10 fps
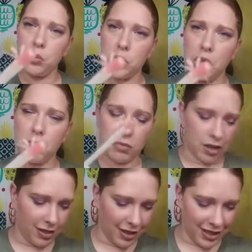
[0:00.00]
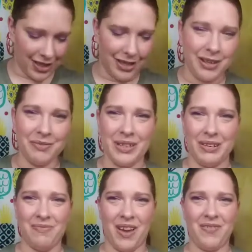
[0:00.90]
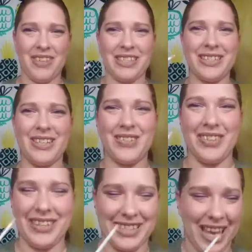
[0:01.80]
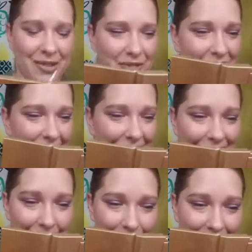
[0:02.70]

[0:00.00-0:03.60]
See that? I'm gonna pop this over the top of that lip.